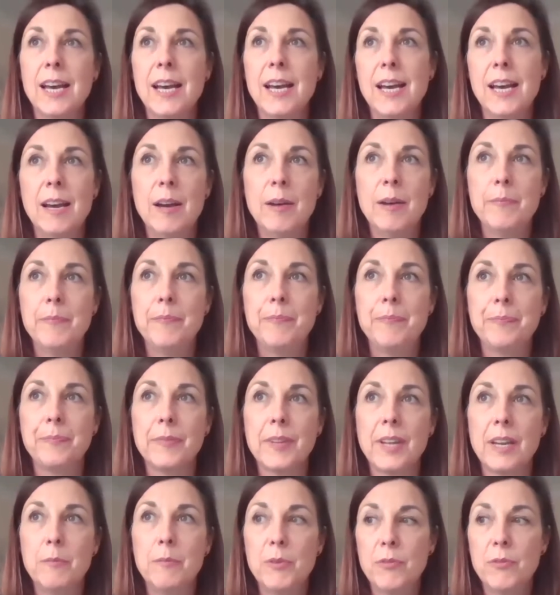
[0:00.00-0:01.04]
and
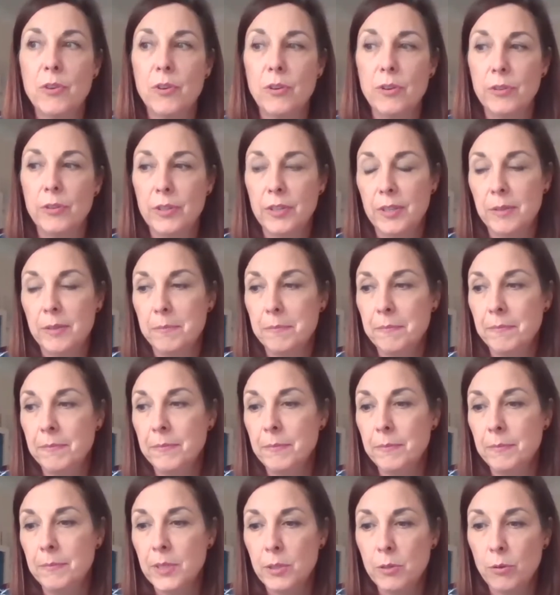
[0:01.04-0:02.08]
we've got
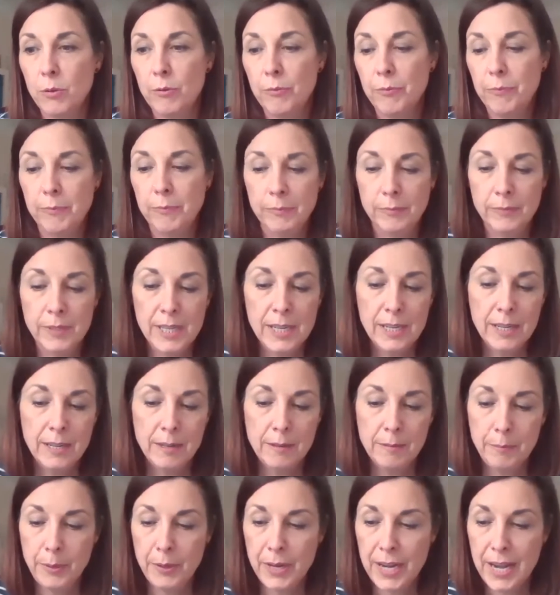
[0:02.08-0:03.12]
them sort of
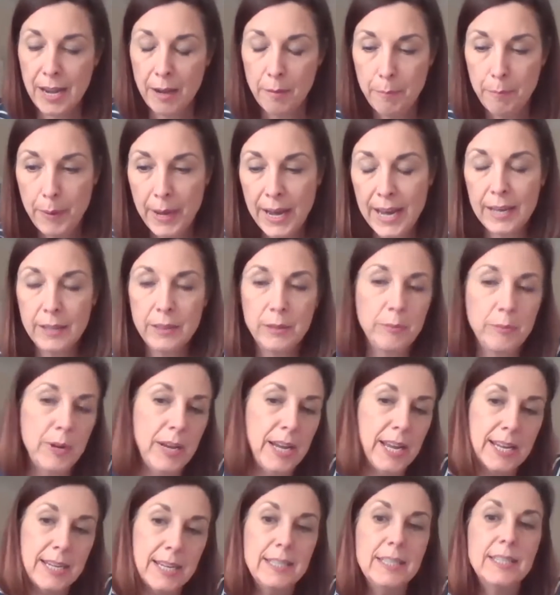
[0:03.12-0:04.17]
putting out
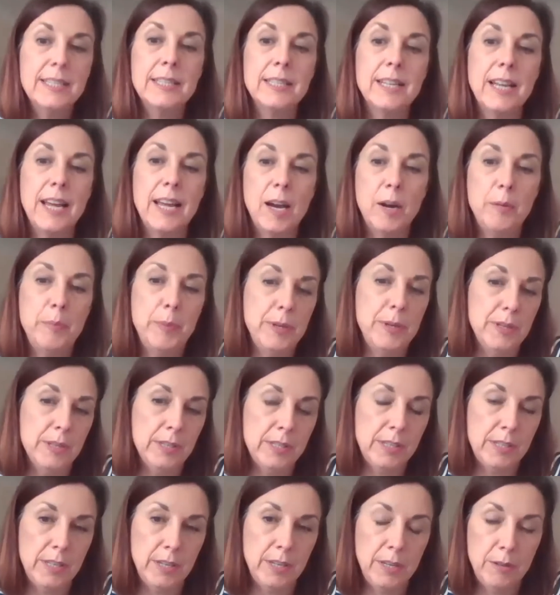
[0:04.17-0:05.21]
pathways, helping
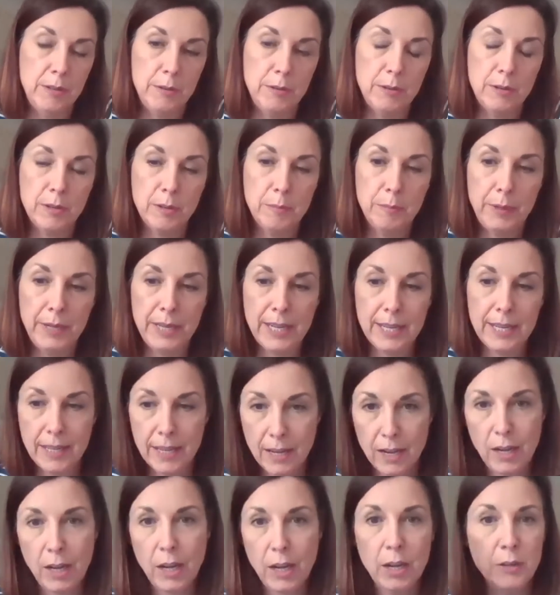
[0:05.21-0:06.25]
us to complete the
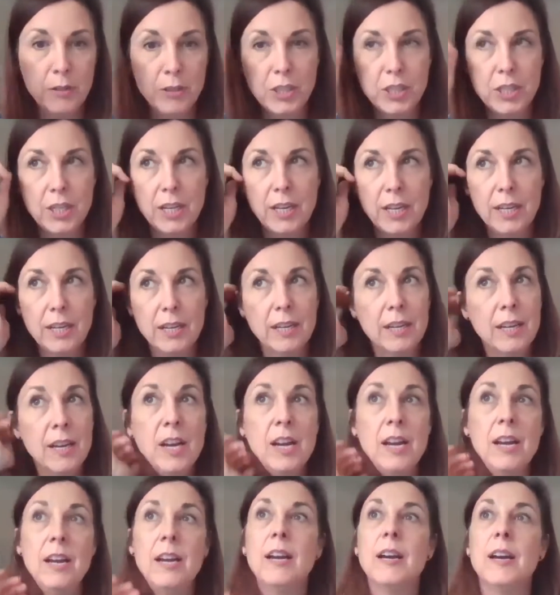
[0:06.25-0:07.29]
enclosure,
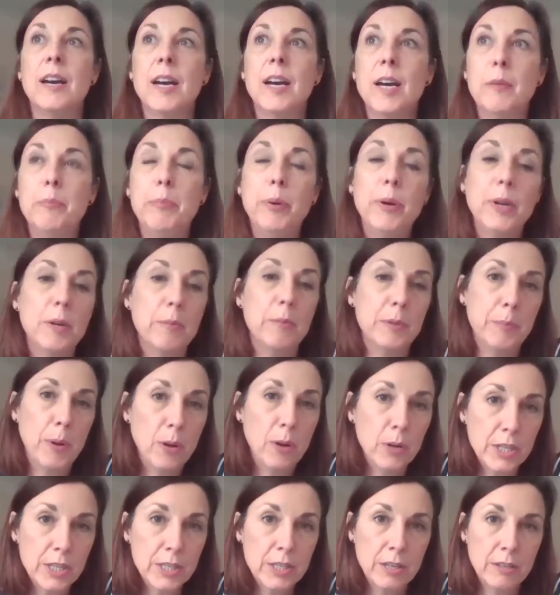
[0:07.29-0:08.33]
putting up the
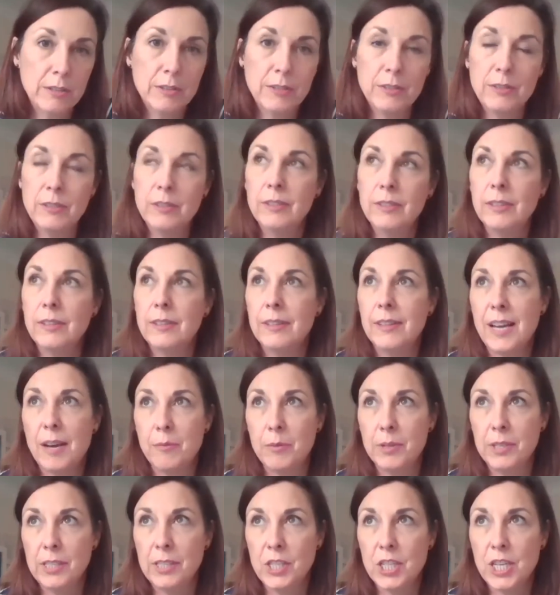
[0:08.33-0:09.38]
polytunnel.
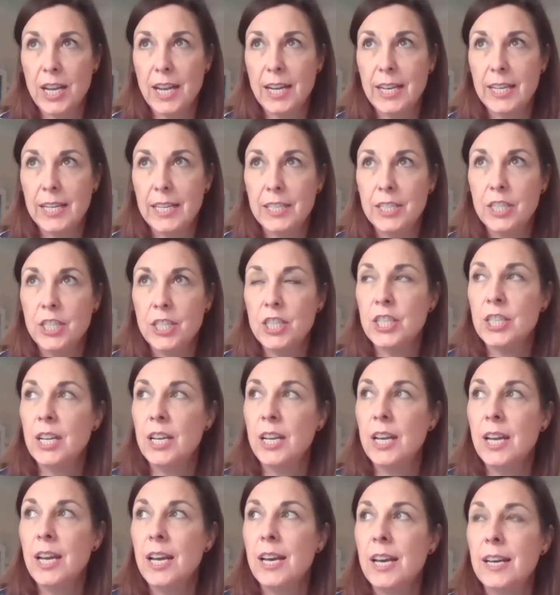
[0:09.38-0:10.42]
That was a challenge.
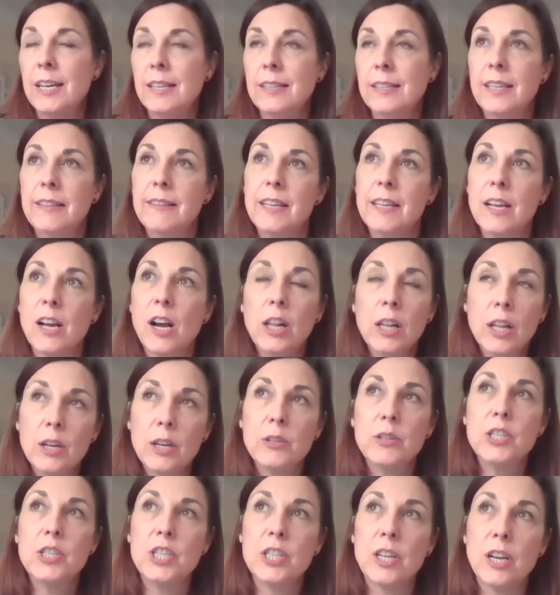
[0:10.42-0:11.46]
And then the
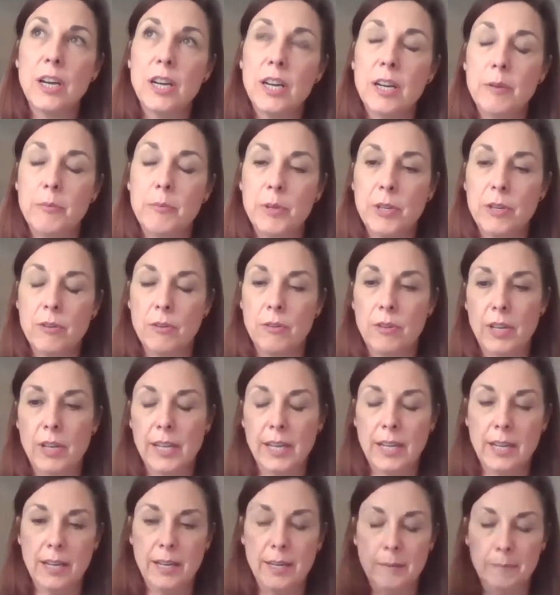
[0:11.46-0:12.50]
enclosure, we've got
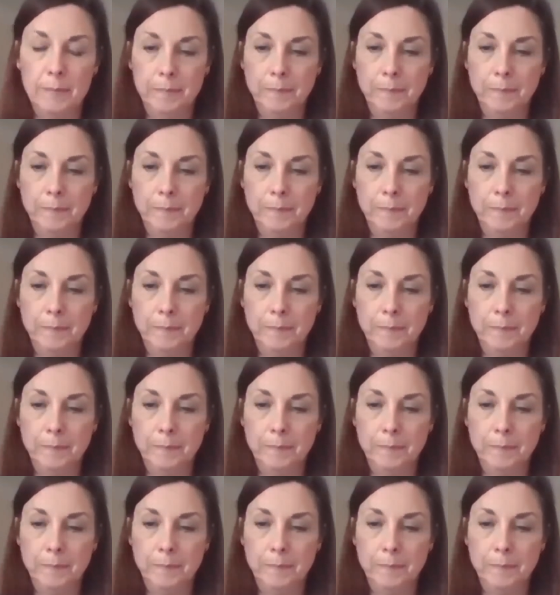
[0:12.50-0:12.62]
like